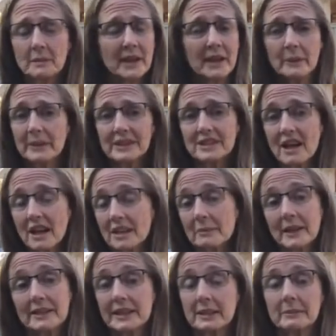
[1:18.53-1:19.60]
But I don't want to talk
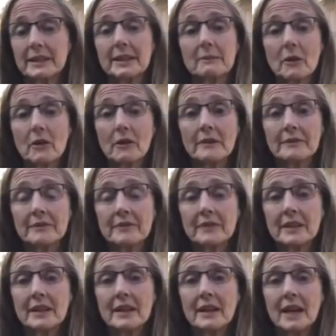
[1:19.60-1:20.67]
about him anymore.
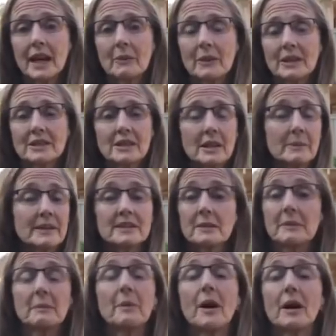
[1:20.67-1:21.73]
I want to talk about
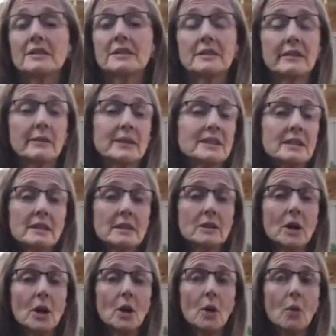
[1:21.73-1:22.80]
something positive. I want to tell
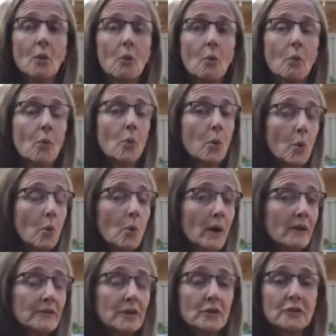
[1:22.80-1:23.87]
you who
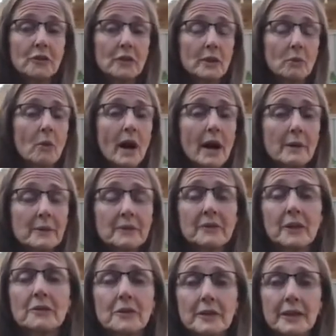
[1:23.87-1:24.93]
I vote for and why I would
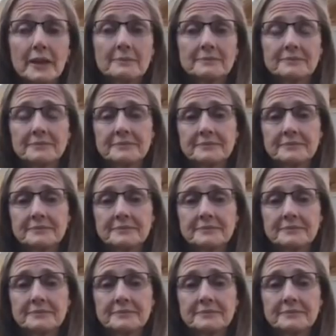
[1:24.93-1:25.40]
vote for them.